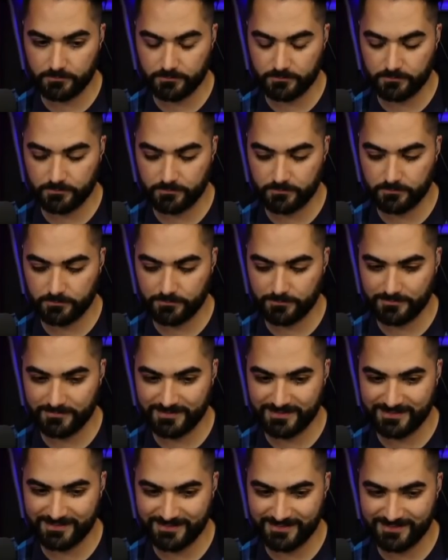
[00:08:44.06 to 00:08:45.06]

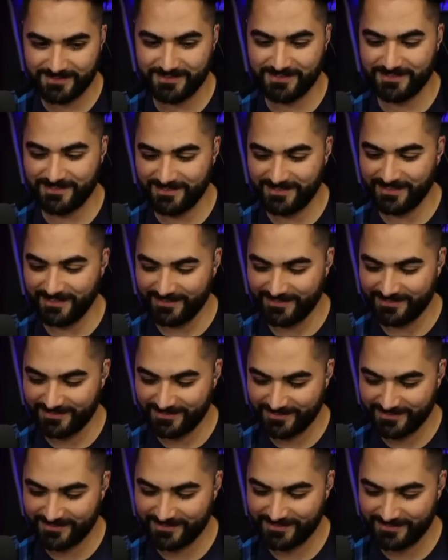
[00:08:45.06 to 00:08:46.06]

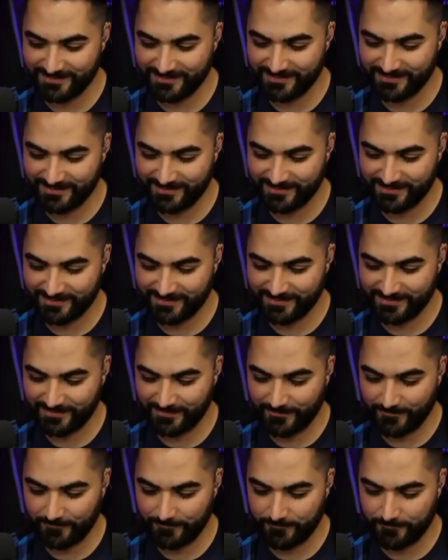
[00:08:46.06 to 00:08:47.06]

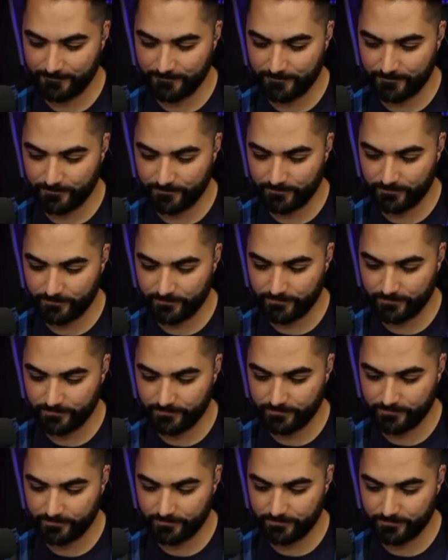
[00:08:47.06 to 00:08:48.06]

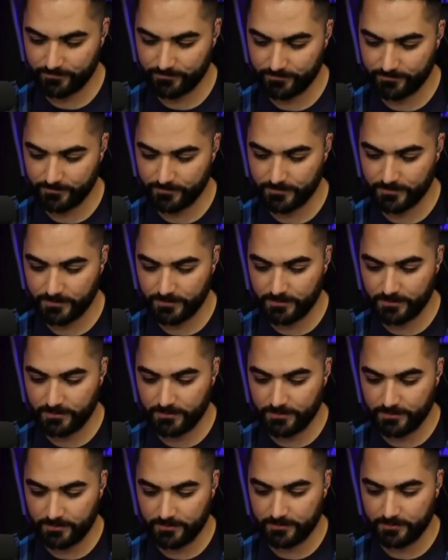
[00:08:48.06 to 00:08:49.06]

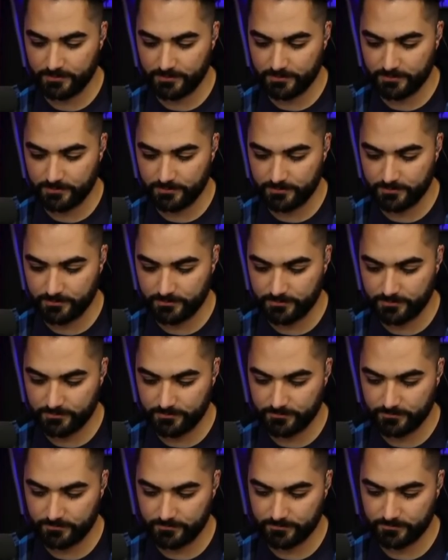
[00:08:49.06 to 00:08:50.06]

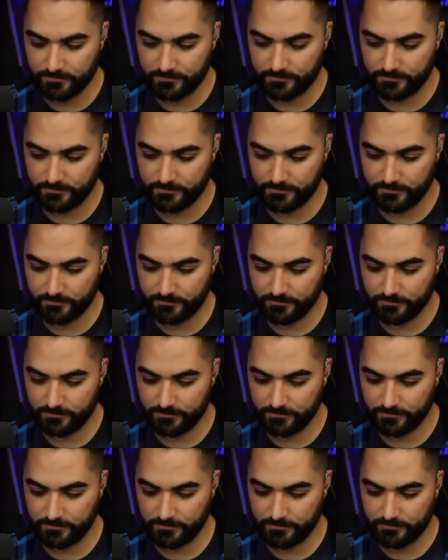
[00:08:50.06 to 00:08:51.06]

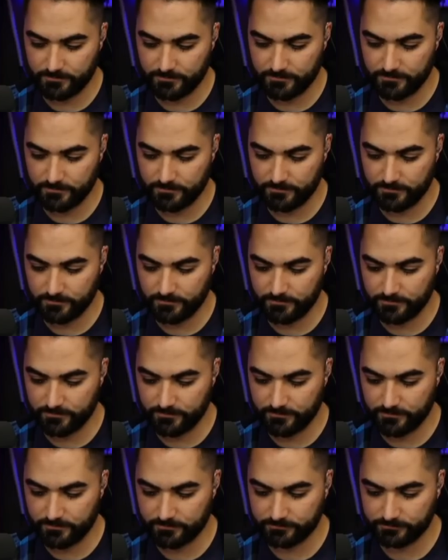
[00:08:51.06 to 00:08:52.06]

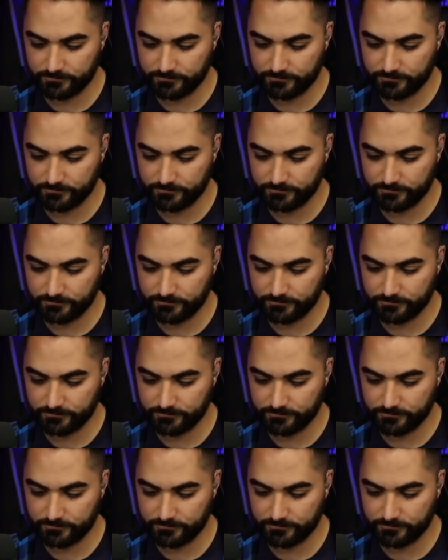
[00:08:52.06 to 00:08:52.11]
This person isn't speaking.